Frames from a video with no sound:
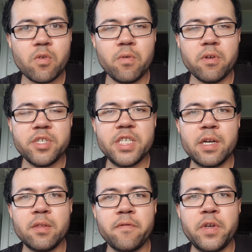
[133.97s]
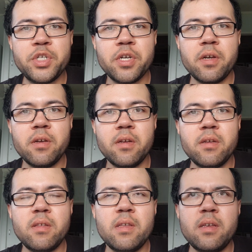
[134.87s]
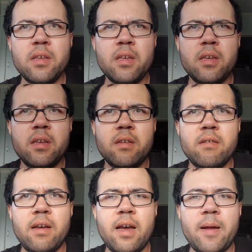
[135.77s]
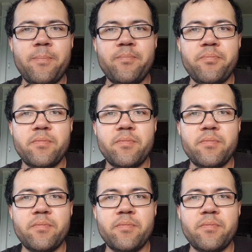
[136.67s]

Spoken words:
Although it's set in the future. Although